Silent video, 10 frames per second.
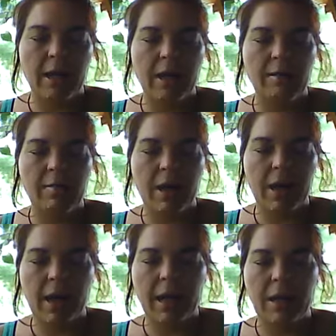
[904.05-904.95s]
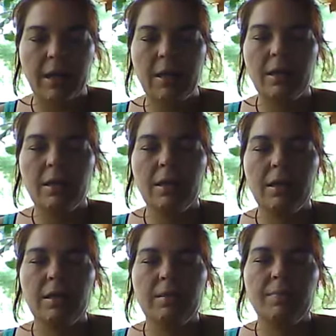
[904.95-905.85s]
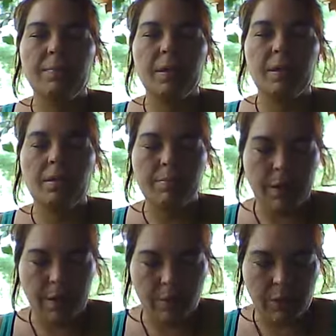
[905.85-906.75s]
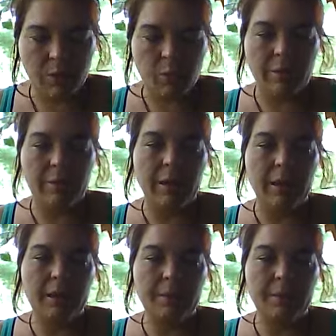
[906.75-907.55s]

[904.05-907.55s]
in my head, but it was worth it.